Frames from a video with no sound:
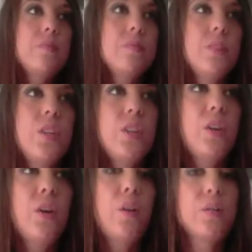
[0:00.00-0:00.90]
was gonna get my
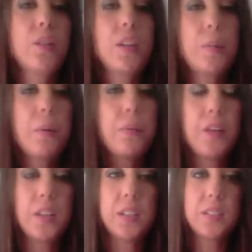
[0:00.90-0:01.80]
plugs, and they
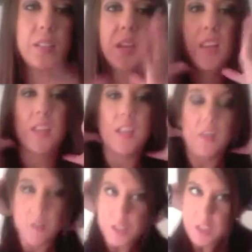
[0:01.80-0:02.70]
never sent.
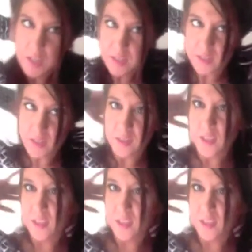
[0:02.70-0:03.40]
They sent me like an